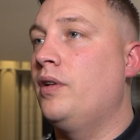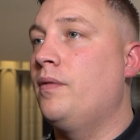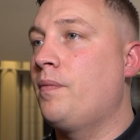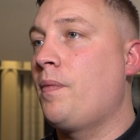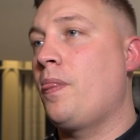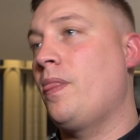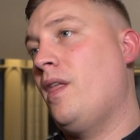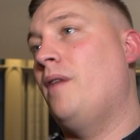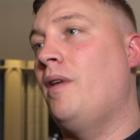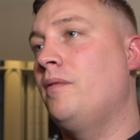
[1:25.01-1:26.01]
and
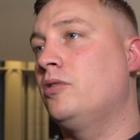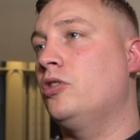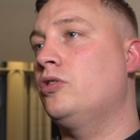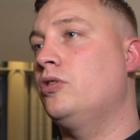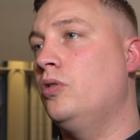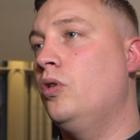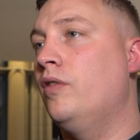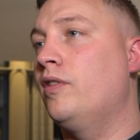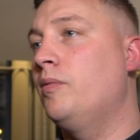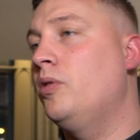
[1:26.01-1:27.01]
I'm just
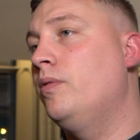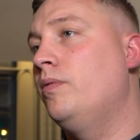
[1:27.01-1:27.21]
over the moon.